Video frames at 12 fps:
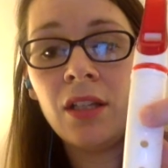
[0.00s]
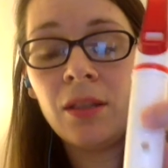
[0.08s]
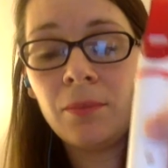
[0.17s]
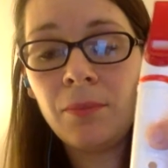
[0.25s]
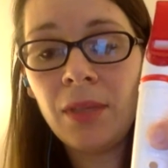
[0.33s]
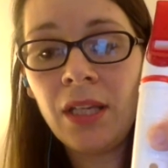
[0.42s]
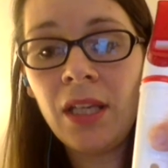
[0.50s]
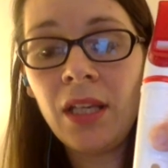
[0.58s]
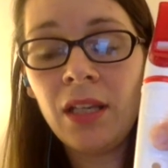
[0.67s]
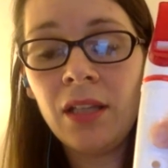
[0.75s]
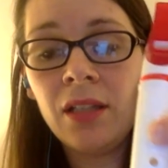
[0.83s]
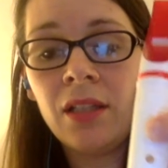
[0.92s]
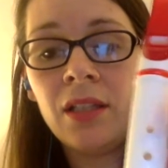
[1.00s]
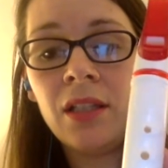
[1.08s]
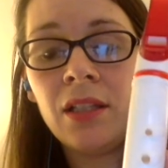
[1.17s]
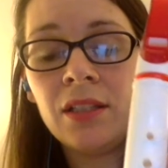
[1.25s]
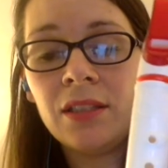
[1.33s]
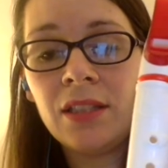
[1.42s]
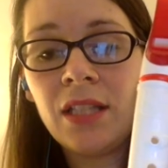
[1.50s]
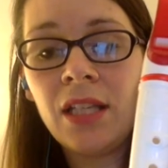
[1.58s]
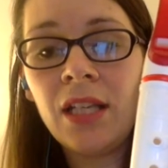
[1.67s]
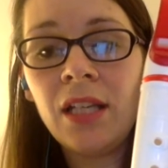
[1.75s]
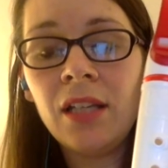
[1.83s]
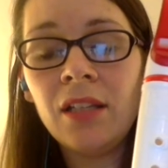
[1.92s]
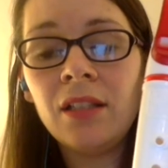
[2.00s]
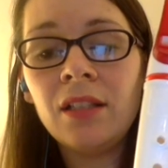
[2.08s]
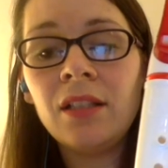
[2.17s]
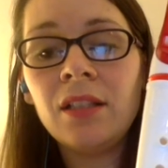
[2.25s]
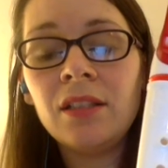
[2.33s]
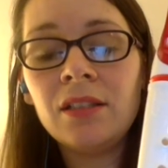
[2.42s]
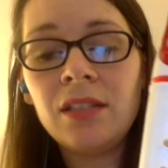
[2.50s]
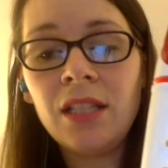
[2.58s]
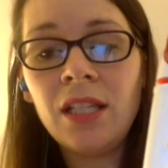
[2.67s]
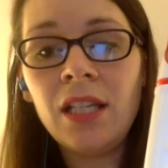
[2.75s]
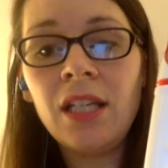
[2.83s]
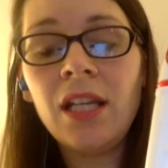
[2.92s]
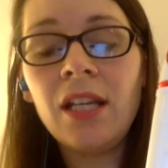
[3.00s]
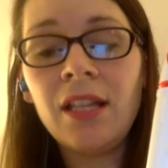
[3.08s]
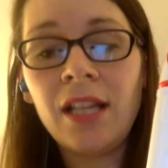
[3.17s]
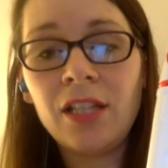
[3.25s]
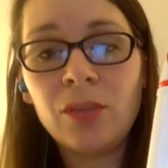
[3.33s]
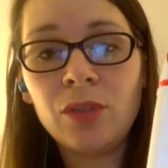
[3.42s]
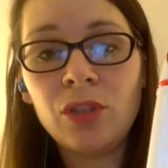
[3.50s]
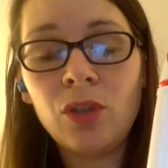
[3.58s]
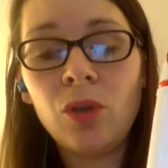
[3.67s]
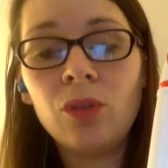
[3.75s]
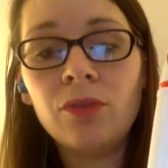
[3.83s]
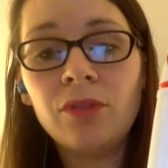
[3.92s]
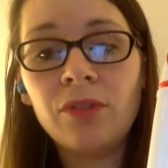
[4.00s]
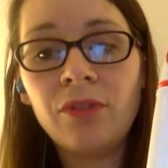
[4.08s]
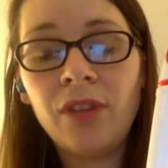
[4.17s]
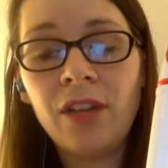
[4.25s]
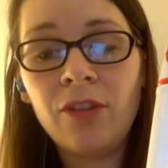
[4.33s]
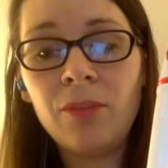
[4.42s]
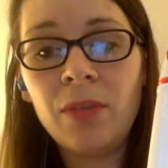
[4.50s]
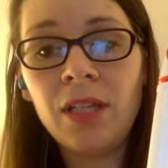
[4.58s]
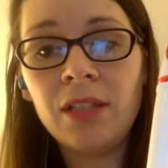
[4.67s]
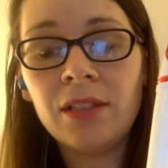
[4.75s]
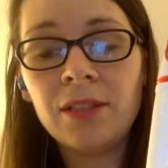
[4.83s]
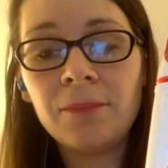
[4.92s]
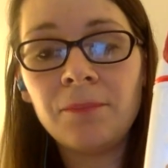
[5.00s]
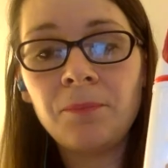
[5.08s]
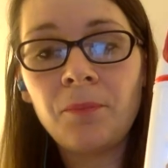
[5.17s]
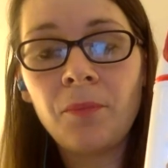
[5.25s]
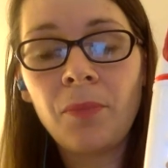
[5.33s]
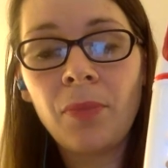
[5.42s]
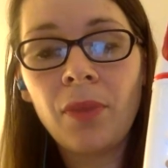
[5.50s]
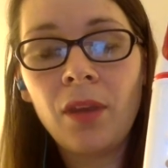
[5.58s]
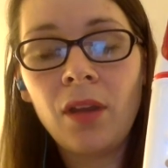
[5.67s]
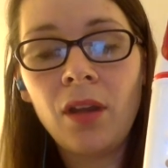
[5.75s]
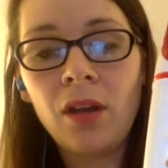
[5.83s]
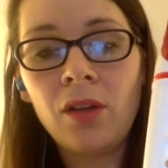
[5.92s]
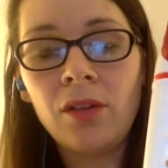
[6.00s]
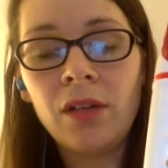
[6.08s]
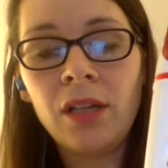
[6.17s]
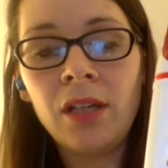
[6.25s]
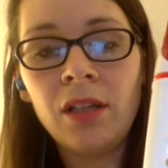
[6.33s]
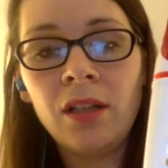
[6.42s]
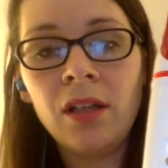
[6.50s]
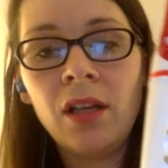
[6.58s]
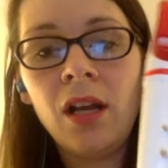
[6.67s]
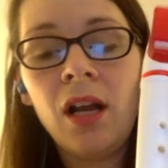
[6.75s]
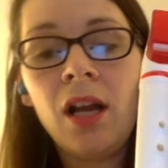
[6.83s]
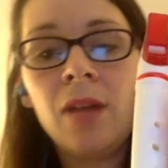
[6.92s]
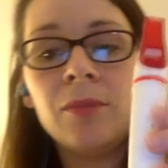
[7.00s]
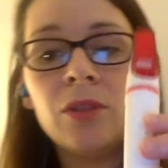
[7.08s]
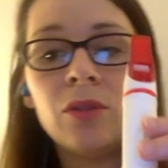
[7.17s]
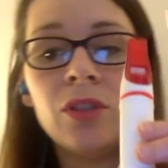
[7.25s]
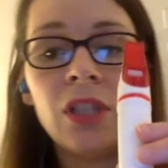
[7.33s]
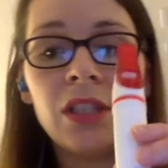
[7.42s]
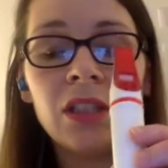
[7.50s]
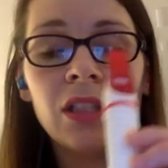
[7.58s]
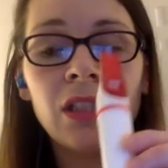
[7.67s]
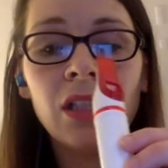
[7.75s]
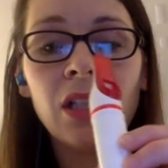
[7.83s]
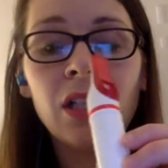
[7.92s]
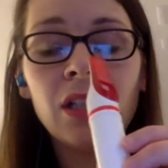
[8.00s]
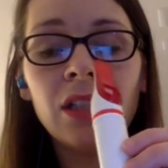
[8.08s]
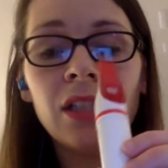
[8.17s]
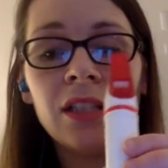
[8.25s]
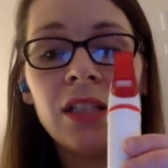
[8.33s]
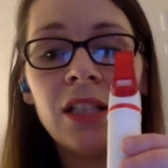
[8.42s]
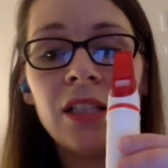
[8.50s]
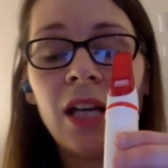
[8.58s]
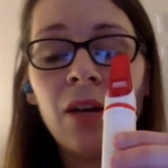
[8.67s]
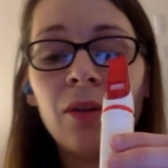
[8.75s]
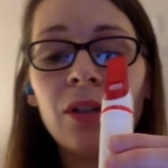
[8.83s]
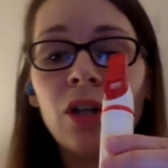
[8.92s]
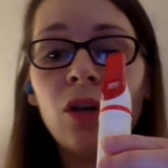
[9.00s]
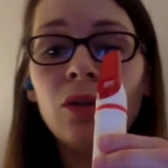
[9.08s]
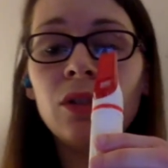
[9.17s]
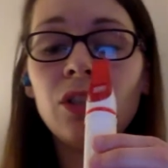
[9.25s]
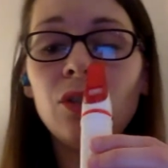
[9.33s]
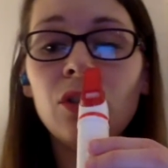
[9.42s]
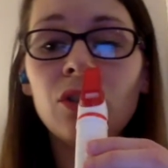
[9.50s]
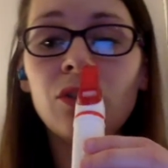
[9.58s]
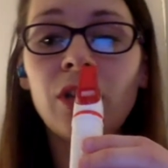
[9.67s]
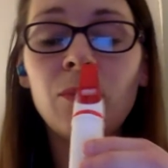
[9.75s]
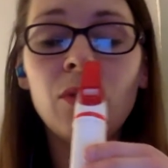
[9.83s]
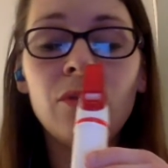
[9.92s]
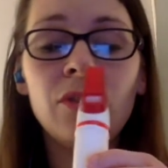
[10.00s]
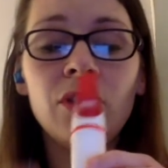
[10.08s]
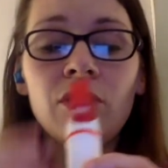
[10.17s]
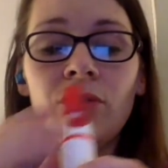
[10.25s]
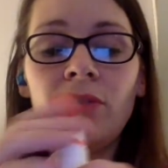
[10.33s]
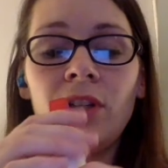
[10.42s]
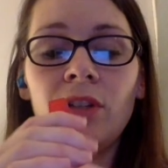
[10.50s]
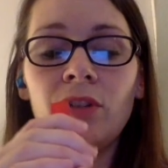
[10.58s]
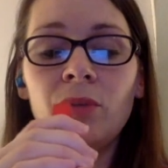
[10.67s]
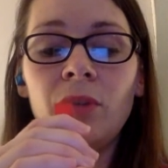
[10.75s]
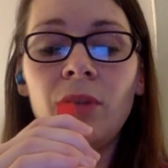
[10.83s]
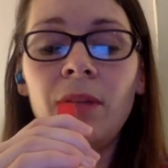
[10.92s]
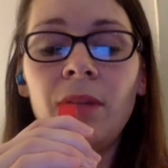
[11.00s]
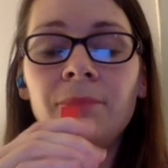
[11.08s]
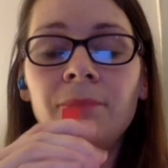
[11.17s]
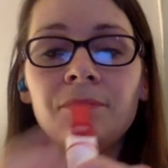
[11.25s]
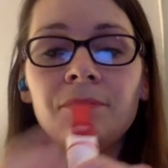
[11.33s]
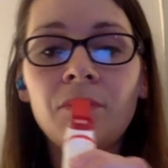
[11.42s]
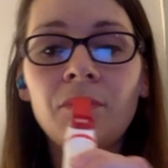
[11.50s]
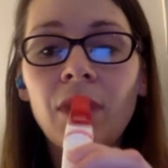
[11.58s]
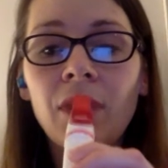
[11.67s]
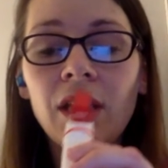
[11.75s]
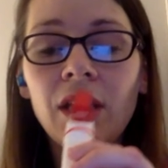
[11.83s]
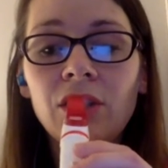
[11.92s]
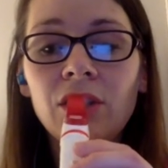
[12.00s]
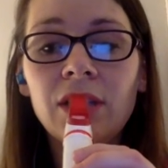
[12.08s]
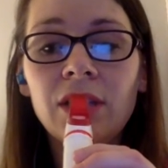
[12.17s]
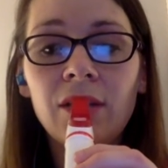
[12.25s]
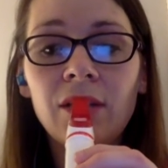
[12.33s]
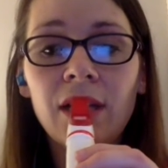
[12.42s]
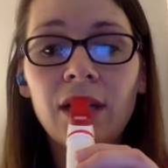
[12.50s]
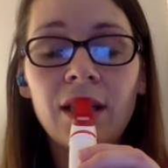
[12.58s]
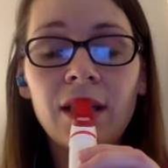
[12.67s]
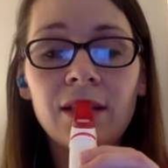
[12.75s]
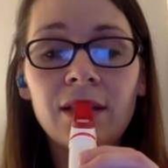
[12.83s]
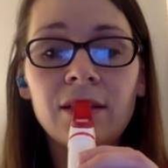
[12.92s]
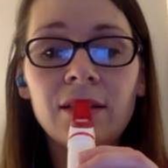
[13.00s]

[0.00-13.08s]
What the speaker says: B, C, D, and that's what you hold for 5 beats. All right? So just listening to how it goes, and you can try moving your fingers with me. It should sound like this.